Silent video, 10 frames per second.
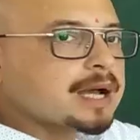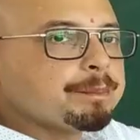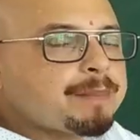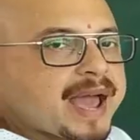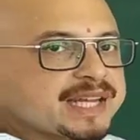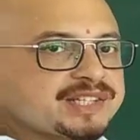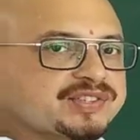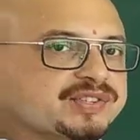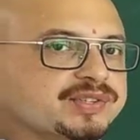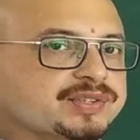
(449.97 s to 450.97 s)

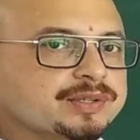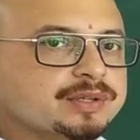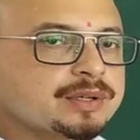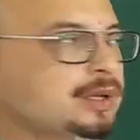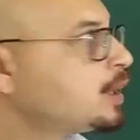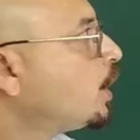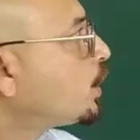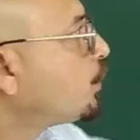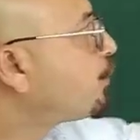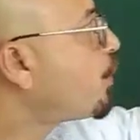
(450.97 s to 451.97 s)
combines
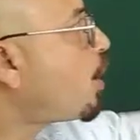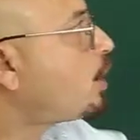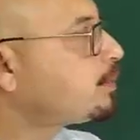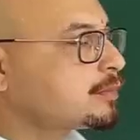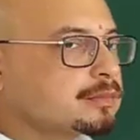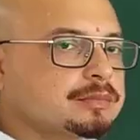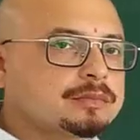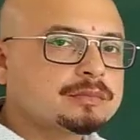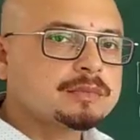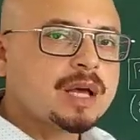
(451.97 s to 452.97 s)
to form
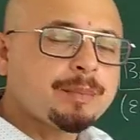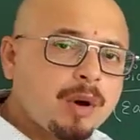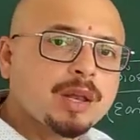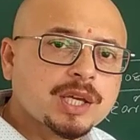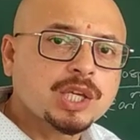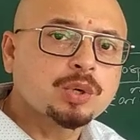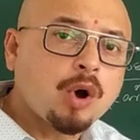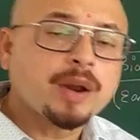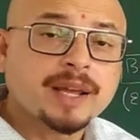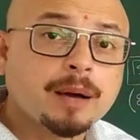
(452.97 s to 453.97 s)
a molecule
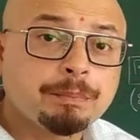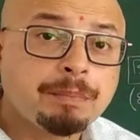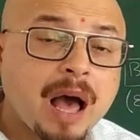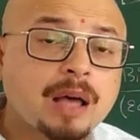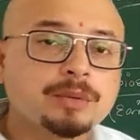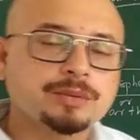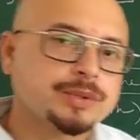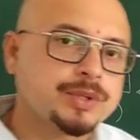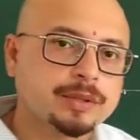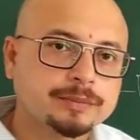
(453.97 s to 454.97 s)
or a
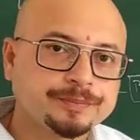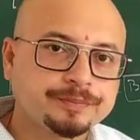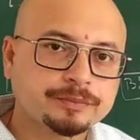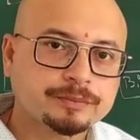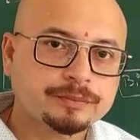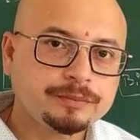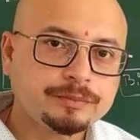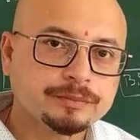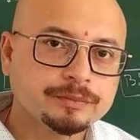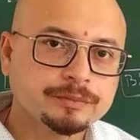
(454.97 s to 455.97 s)
compound.
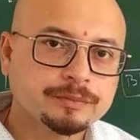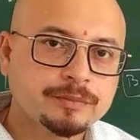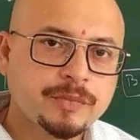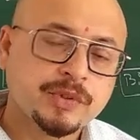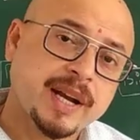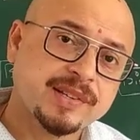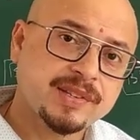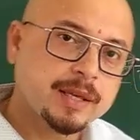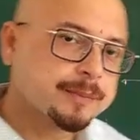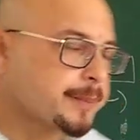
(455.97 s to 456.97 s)
So let's
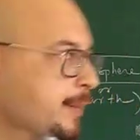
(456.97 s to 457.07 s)
see.